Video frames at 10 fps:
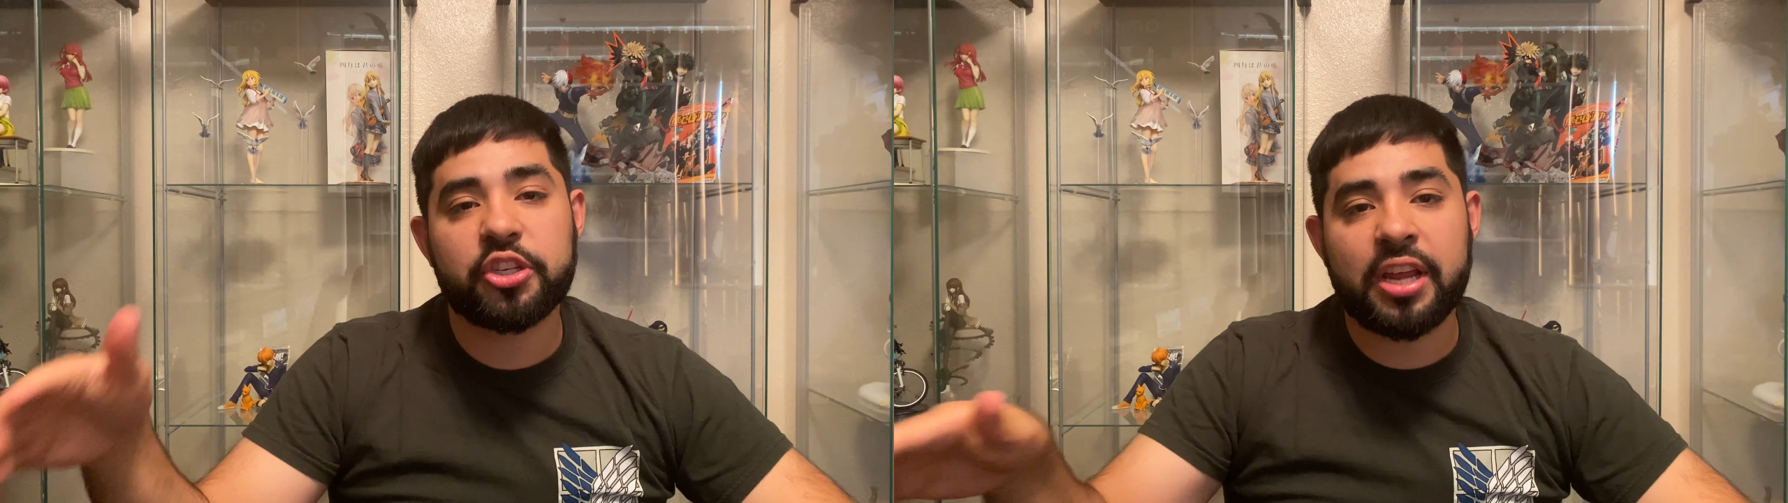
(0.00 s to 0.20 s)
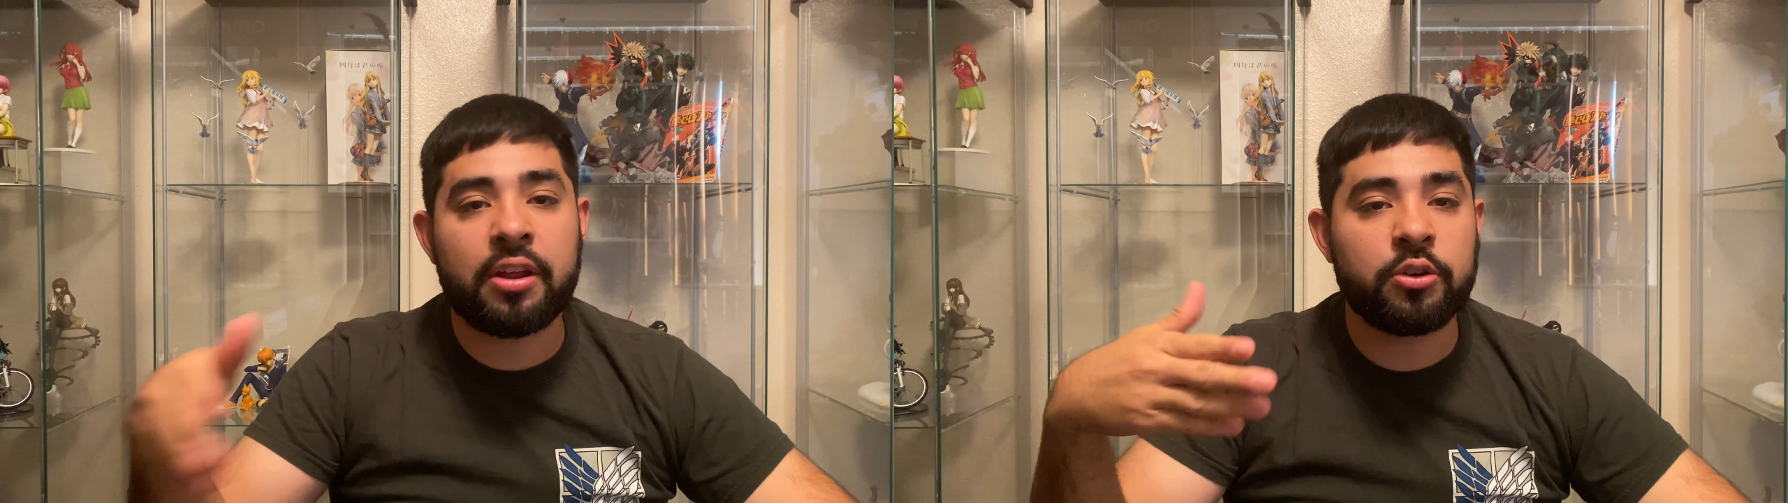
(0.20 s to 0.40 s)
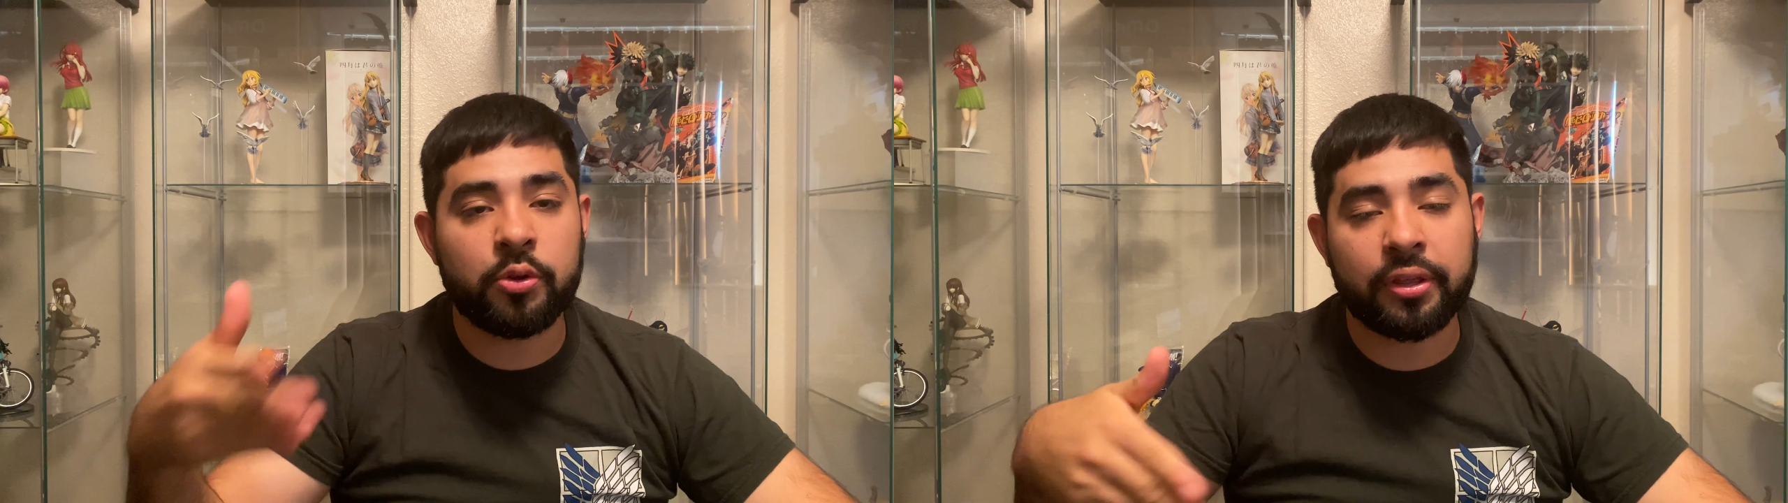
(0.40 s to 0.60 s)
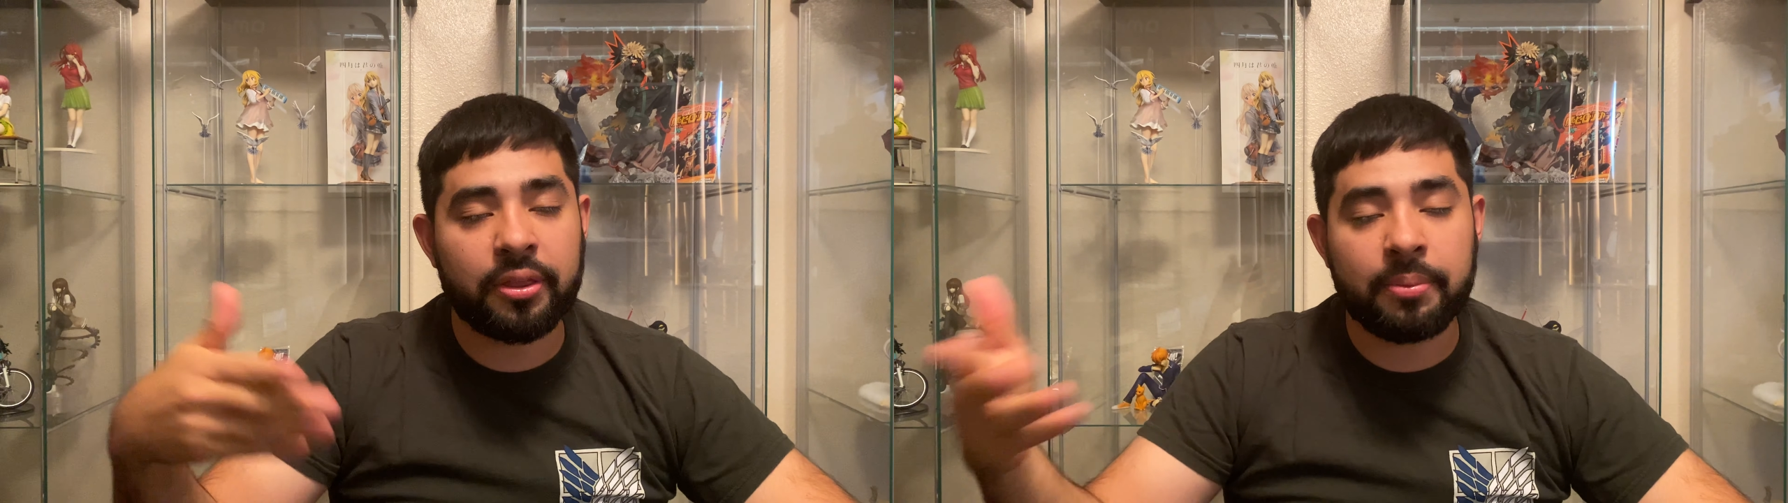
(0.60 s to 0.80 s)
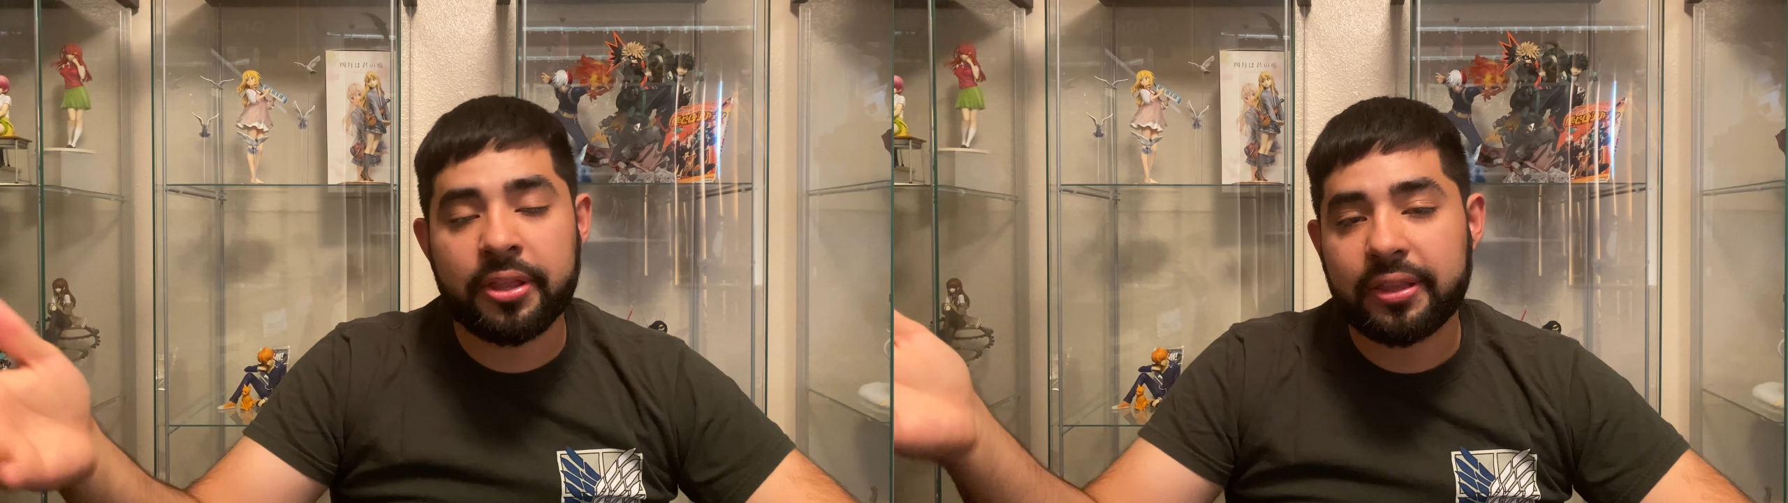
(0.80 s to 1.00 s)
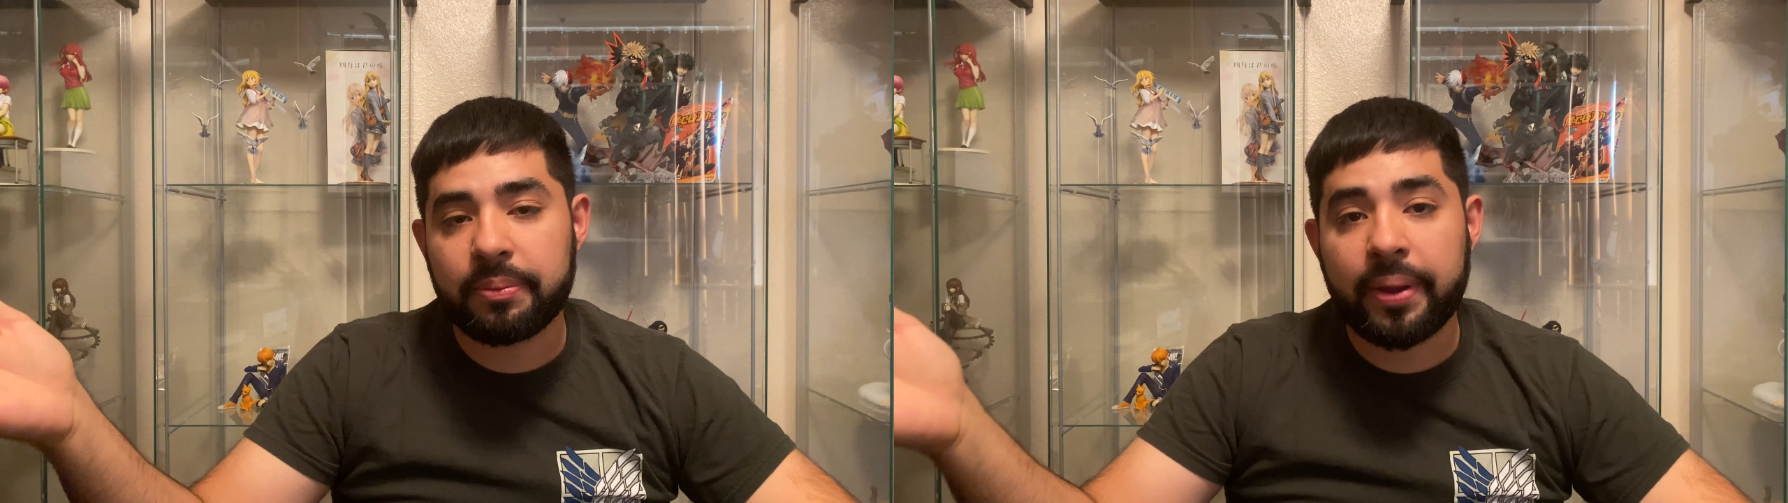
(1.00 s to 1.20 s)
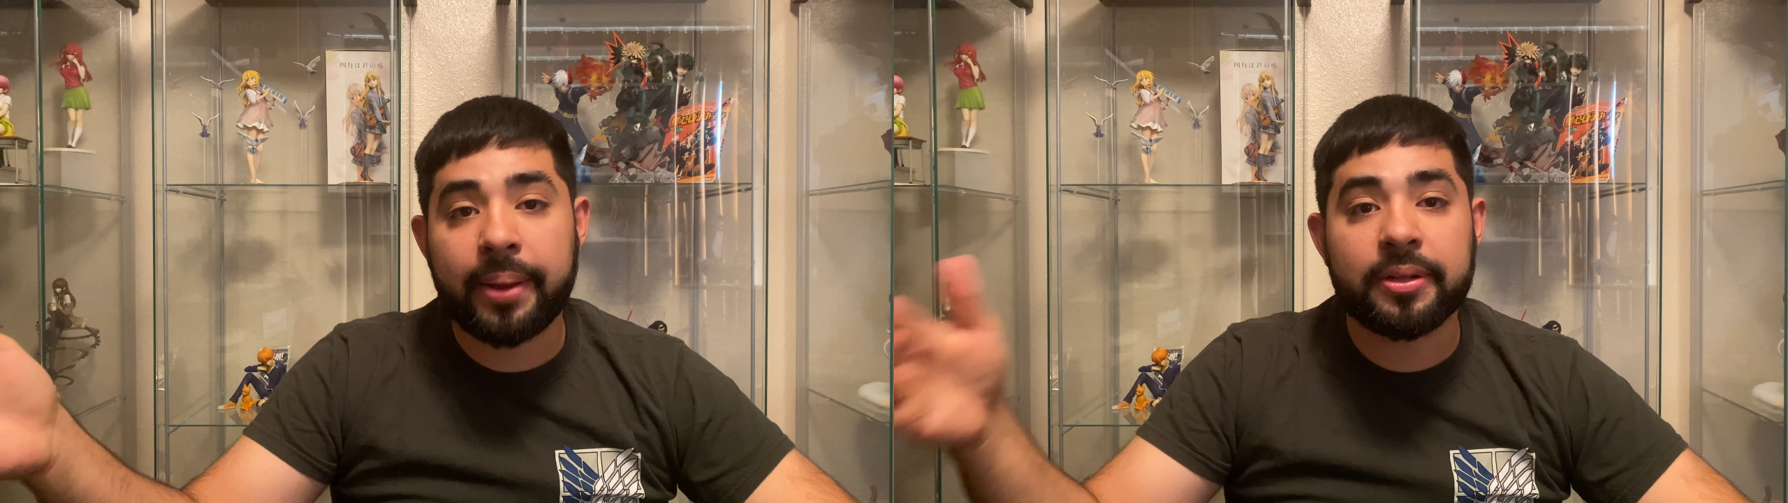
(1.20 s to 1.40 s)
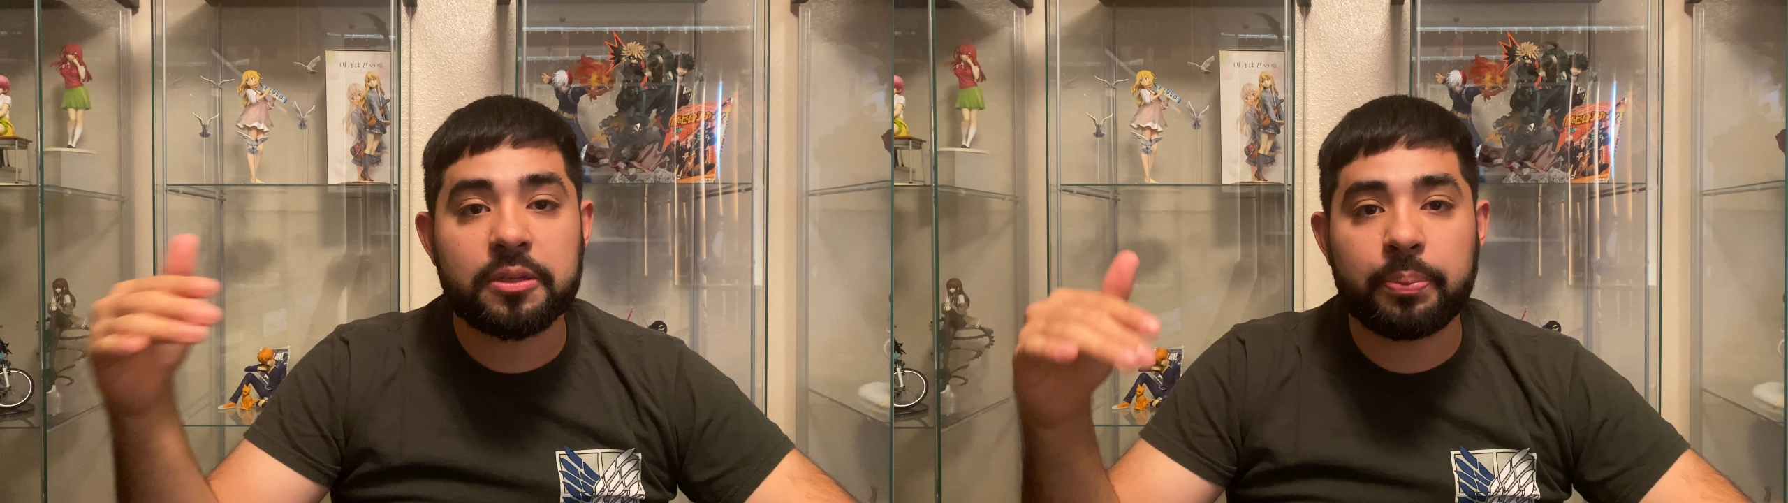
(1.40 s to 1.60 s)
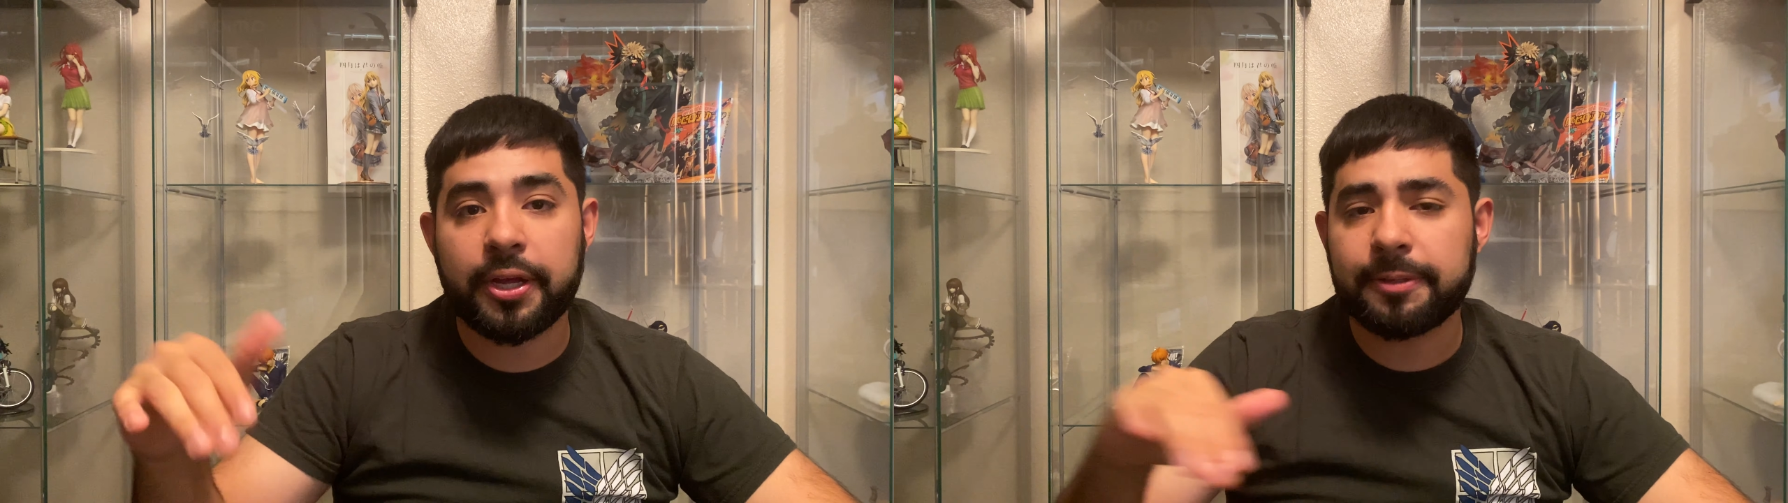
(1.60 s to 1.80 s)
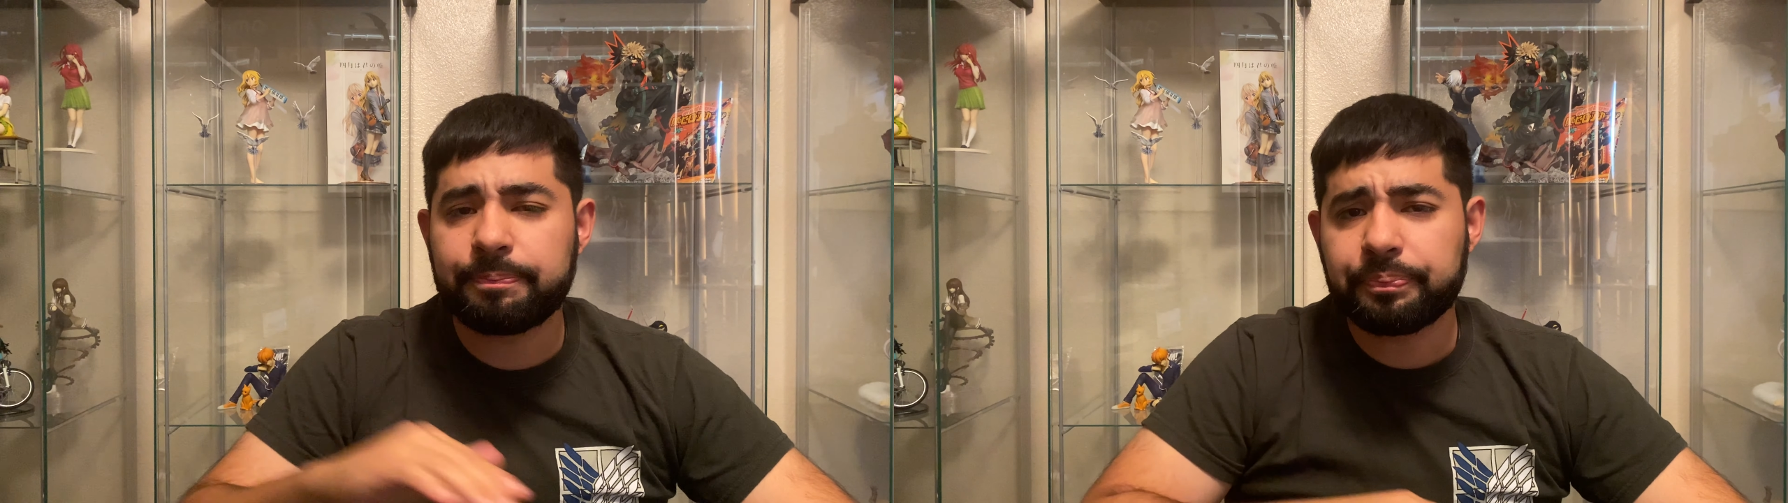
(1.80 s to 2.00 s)
down doing the monthly payments.
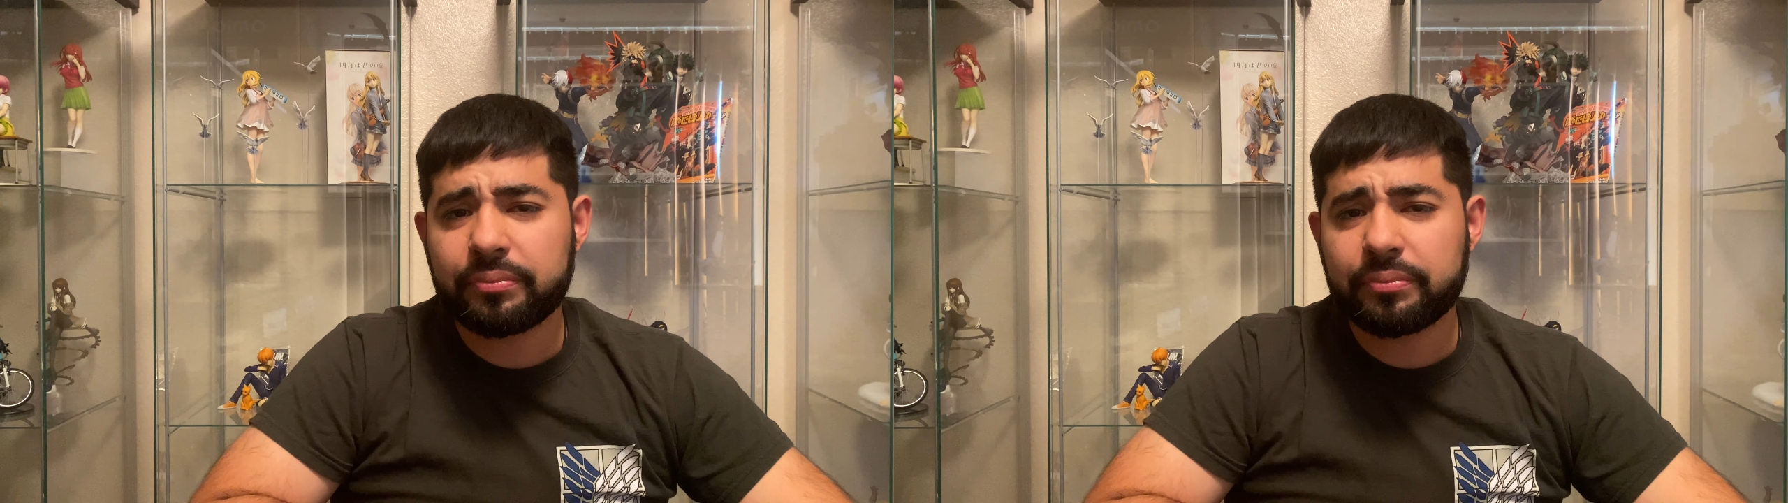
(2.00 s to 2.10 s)
But